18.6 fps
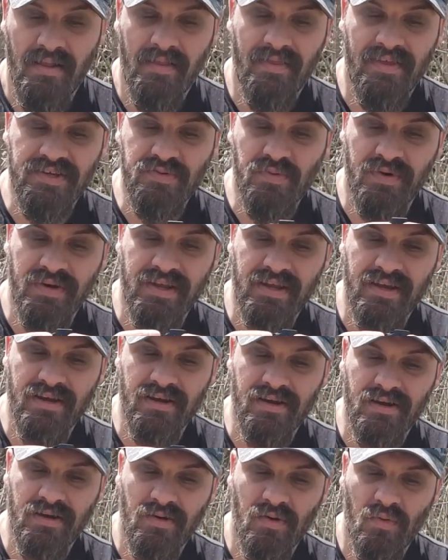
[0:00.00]
This one
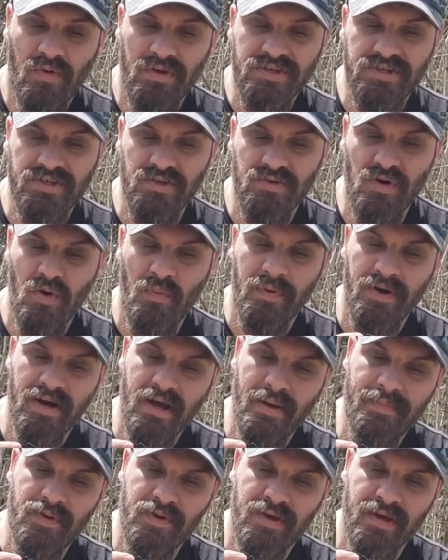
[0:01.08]
here, once you open it
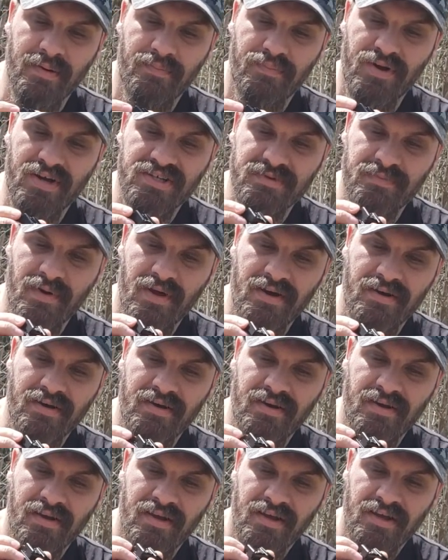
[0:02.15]
up, you can press the
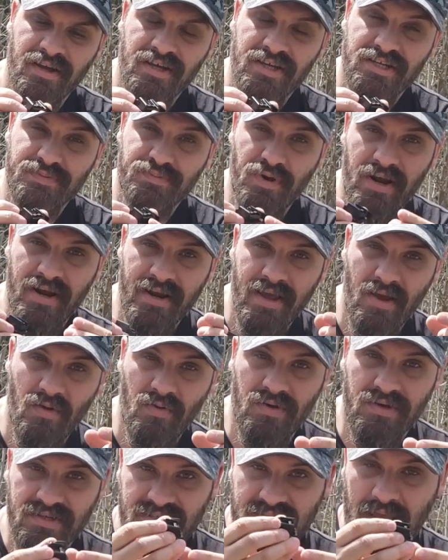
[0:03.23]
button, spread it
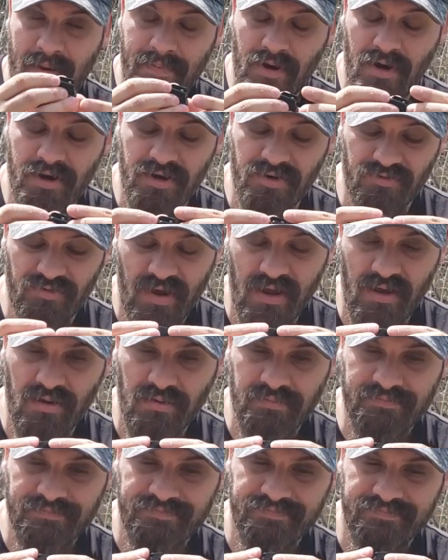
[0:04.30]
out, snap it onto your
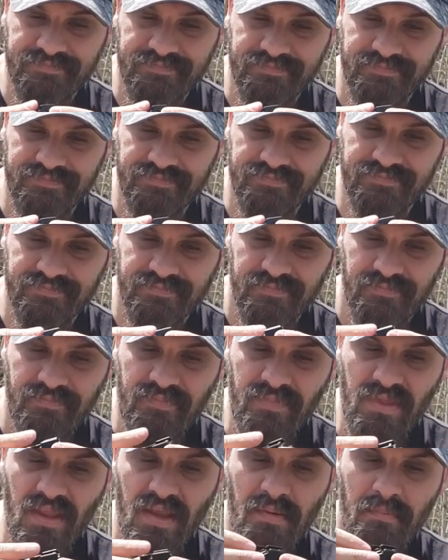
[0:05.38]
rail.
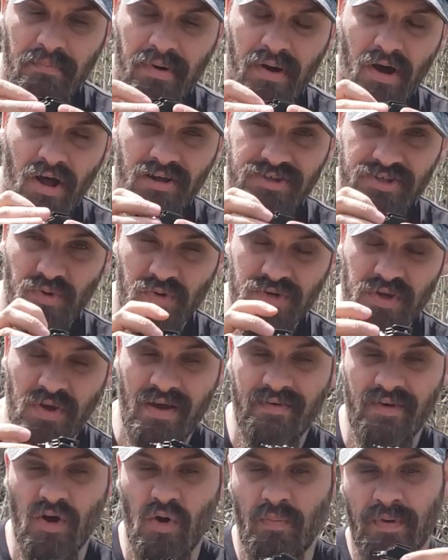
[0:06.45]
But also when you
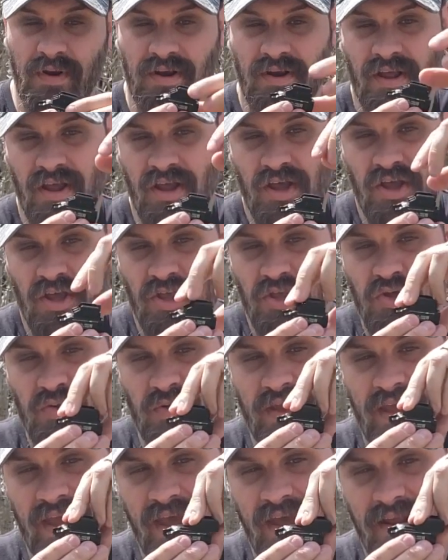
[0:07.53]
have it open, you
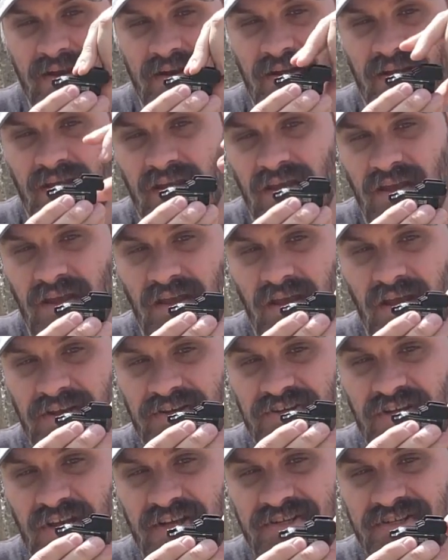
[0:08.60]
can
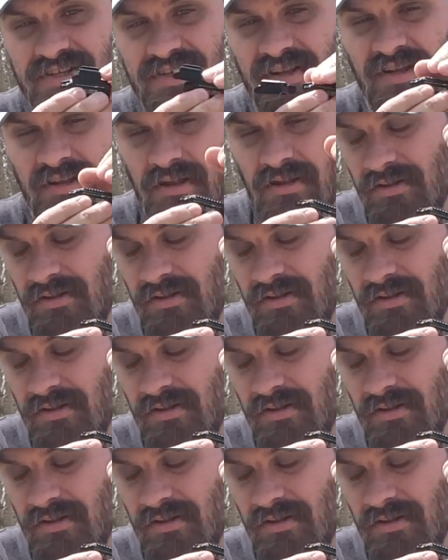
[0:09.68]
adjust,